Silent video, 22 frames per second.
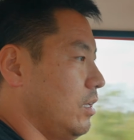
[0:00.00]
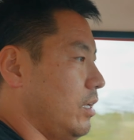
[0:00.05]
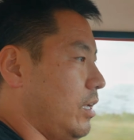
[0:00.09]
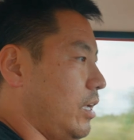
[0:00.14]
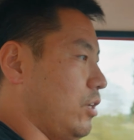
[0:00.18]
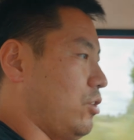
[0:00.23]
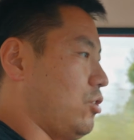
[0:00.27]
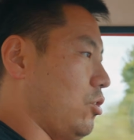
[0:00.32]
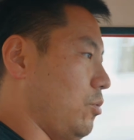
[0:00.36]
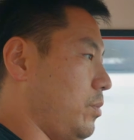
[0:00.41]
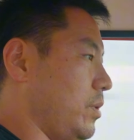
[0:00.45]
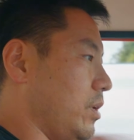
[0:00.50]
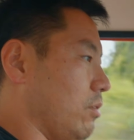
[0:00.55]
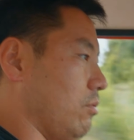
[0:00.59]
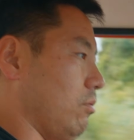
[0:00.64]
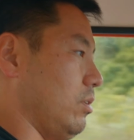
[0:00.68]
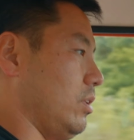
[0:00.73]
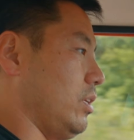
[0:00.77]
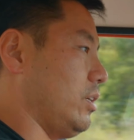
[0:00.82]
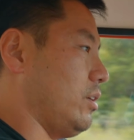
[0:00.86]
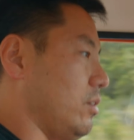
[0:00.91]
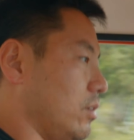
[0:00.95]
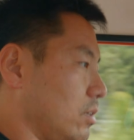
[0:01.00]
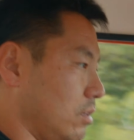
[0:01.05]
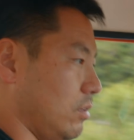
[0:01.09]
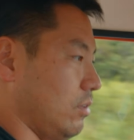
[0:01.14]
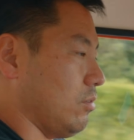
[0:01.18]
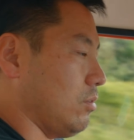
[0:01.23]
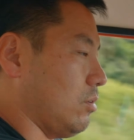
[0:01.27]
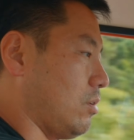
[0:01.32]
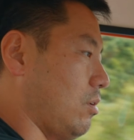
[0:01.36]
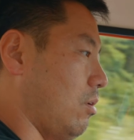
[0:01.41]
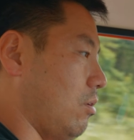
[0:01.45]
It should be a really good
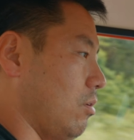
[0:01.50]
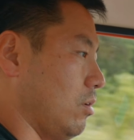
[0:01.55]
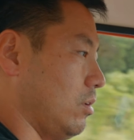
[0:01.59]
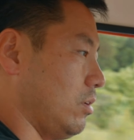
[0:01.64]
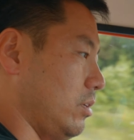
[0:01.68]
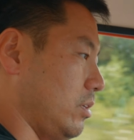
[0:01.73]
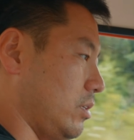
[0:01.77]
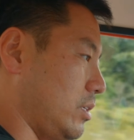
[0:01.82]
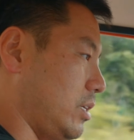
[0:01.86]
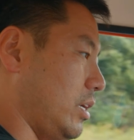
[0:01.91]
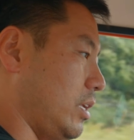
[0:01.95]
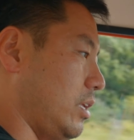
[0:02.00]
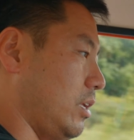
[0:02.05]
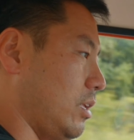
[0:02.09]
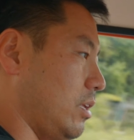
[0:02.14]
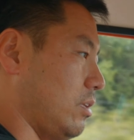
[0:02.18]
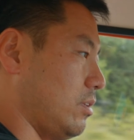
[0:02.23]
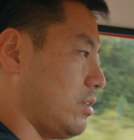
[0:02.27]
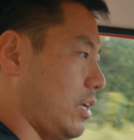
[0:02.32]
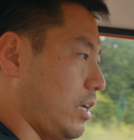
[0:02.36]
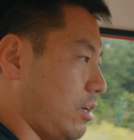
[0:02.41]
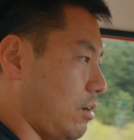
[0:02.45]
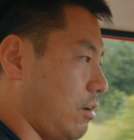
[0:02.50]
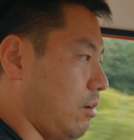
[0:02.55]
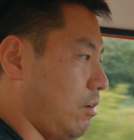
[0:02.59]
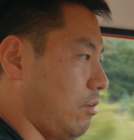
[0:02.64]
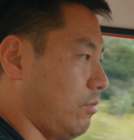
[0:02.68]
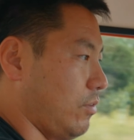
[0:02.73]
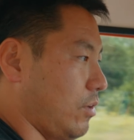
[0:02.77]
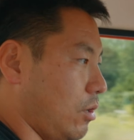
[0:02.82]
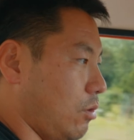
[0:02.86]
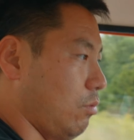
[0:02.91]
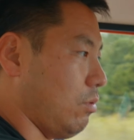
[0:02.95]
little car to just get in and take off
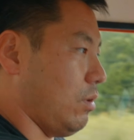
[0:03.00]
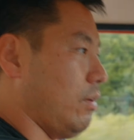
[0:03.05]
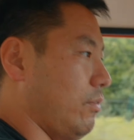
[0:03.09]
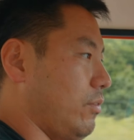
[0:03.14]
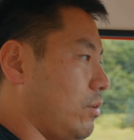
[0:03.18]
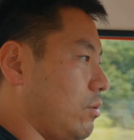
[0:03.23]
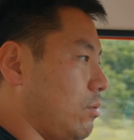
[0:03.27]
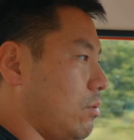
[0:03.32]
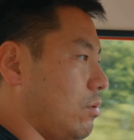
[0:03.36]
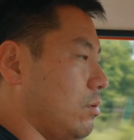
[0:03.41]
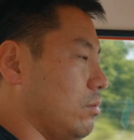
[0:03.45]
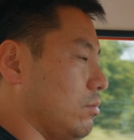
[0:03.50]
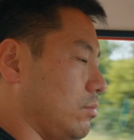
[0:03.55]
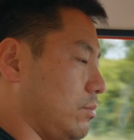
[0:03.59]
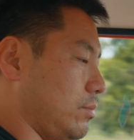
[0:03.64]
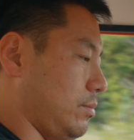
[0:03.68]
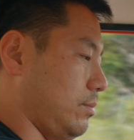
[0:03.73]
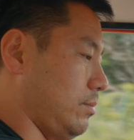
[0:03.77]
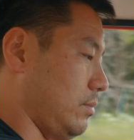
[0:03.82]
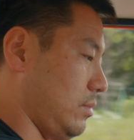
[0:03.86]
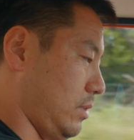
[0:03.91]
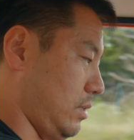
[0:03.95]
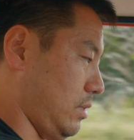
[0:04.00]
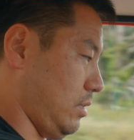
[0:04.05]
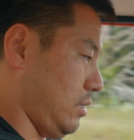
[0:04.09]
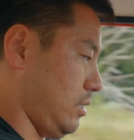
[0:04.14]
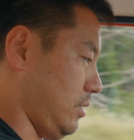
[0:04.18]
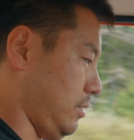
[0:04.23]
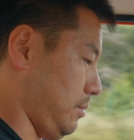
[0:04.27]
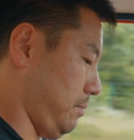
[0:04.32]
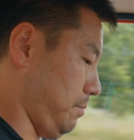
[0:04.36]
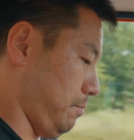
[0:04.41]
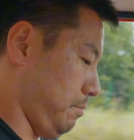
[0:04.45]
and go wherever you want.
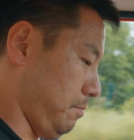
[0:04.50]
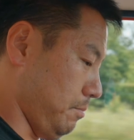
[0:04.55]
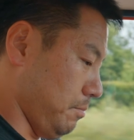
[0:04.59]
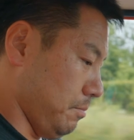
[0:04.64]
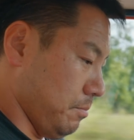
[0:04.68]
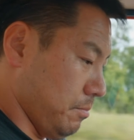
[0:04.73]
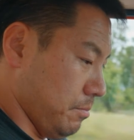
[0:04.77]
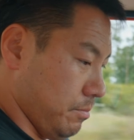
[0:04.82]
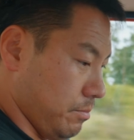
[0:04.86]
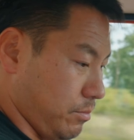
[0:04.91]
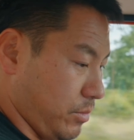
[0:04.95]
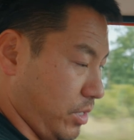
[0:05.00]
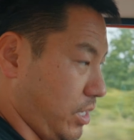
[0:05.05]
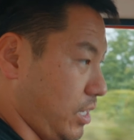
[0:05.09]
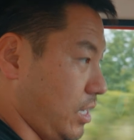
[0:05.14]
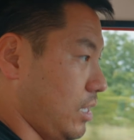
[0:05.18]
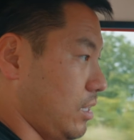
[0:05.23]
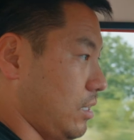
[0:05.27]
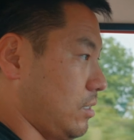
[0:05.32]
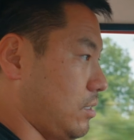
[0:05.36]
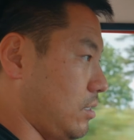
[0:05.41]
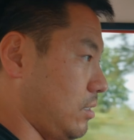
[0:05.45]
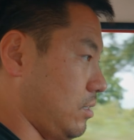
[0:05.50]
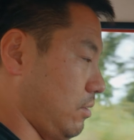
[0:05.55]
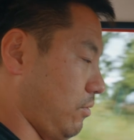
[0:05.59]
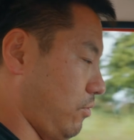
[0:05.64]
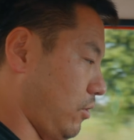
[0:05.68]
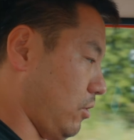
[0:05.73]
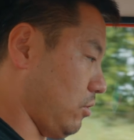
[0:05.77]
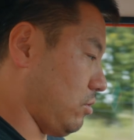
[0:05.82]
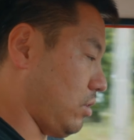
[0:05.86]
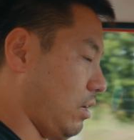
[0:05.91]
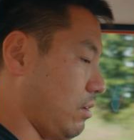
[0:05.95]
But yeah, this is the
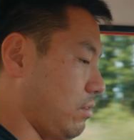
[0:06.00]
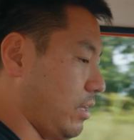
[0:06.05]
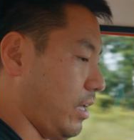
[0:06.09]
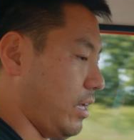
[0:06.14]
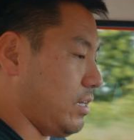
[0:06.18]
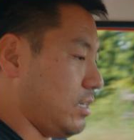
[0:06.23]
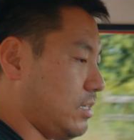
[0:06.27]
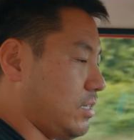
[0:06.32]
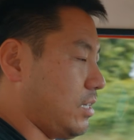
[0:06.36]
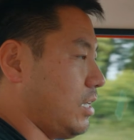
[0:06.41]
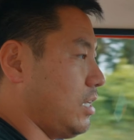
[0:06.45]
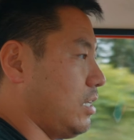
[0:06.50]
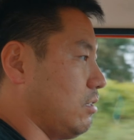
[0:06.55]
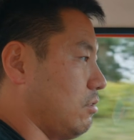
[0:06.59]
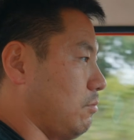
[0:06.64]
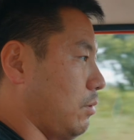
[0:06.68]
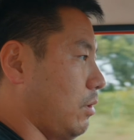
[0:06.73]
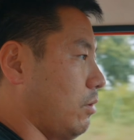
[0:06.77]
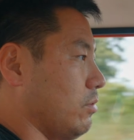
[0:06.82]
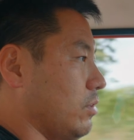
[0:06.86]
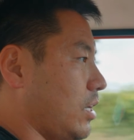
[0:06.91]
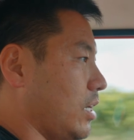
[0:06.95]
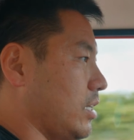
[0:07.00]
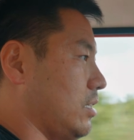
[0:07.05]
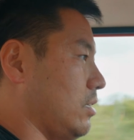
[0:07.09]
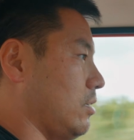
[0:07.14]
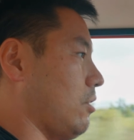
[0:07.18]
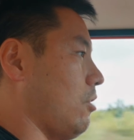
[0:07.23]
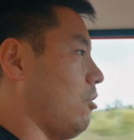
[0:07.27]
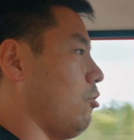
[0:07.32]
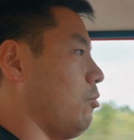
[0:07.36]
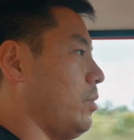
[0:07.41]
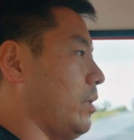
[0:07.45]
first shot. The AC is blowing nice and
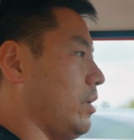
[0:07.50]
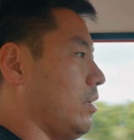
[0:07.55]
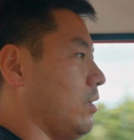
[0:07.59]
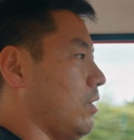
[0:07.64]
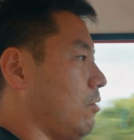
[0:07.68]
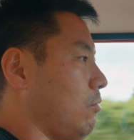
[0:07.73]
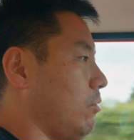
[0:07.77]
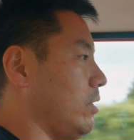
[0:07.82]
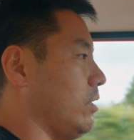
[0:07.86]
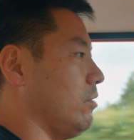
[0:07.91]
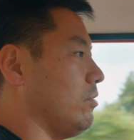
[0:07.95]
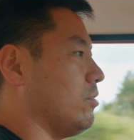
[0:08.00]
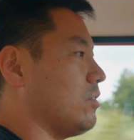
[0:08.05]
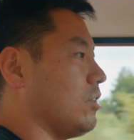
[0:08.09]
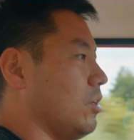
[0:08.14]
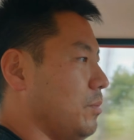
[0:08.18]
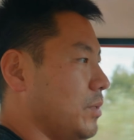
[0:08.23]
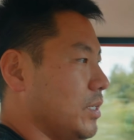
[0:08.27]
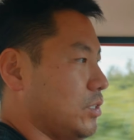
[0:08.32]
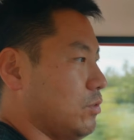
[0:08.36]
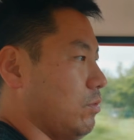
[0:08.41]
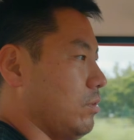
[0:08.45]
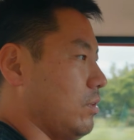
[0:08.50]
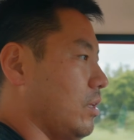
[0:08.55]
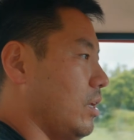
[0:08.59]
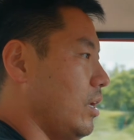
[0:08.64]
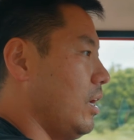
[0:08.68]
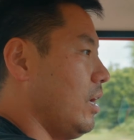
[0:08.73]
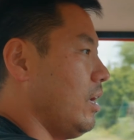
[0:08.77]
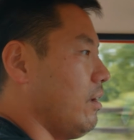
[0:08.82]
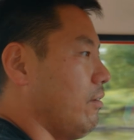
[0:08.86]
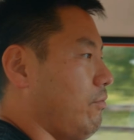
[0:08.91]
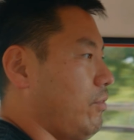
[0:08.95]
cold, but you know, we do so much with
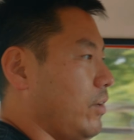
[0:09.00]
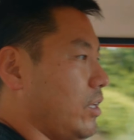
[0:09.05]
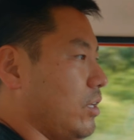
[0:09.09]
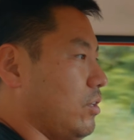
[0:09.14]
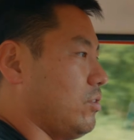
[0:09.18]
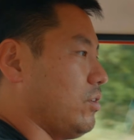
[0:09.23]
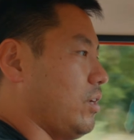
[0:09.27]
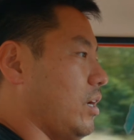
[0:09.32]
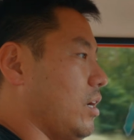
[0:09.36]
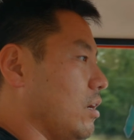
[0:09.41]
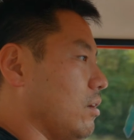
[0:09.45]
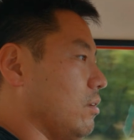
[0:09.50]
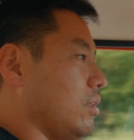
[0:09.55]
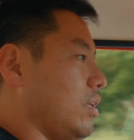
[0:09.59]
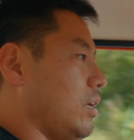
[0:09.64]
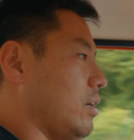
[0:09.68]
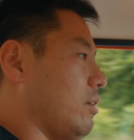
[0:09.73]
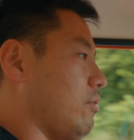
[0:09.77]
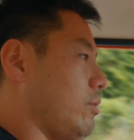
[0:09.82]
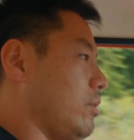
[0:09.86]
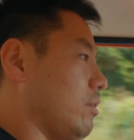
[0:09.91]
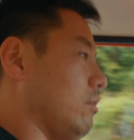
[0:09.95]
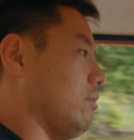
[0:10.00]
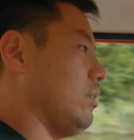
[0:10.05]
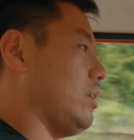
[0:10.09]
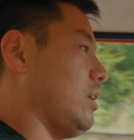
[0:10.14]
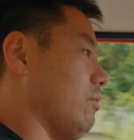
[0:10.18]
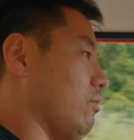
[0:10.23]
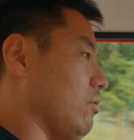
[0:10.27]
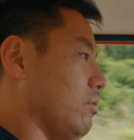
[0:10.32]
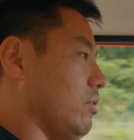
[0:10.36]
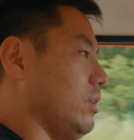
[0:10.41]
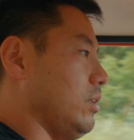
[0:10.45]
vintage air, like we don't
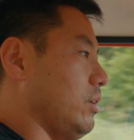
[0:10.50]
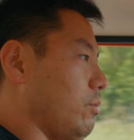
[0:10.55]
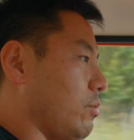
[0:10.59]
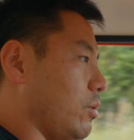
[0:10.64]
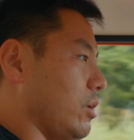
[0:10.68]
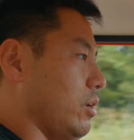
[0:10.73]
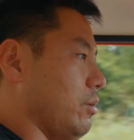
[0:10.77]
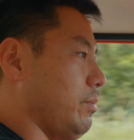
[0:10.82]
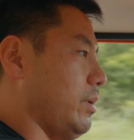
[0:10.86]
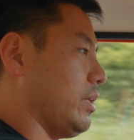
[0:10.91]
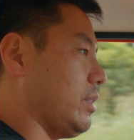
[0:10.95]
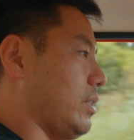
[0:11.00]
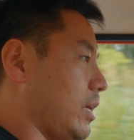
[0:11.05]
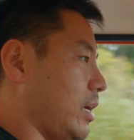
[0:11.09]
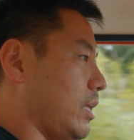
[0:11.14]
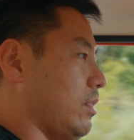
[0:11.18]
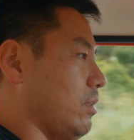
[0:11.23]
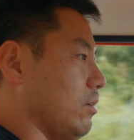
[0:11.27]
ever really worry about that.